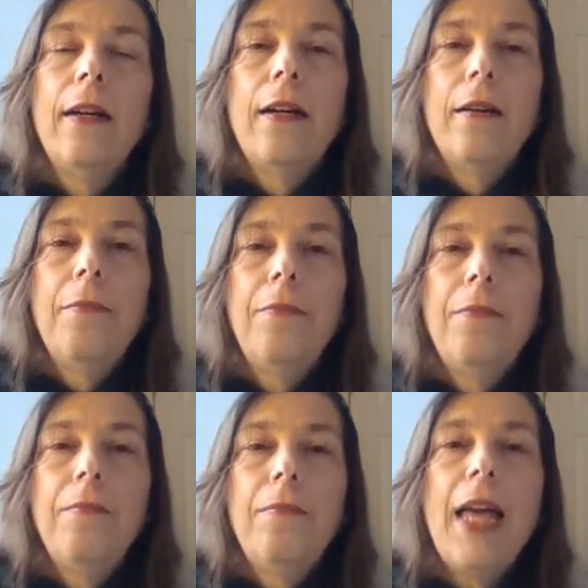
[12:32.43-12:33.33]

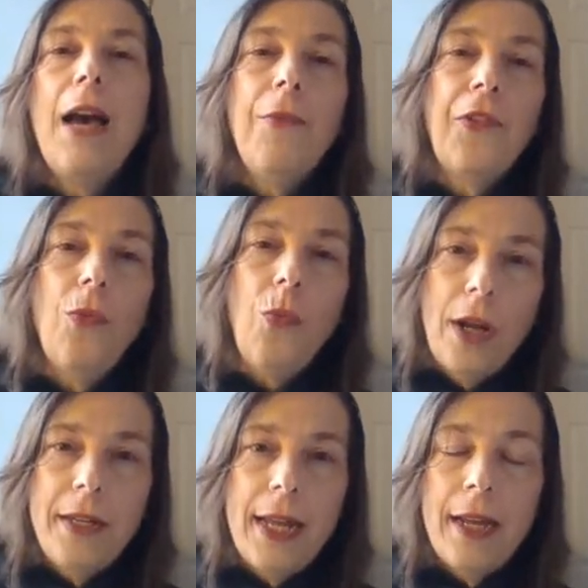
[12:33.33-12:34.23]
that was a
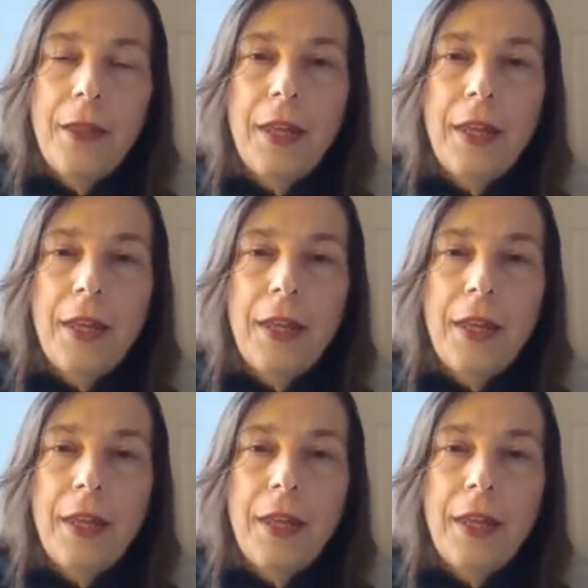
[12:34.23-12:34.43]
1 day.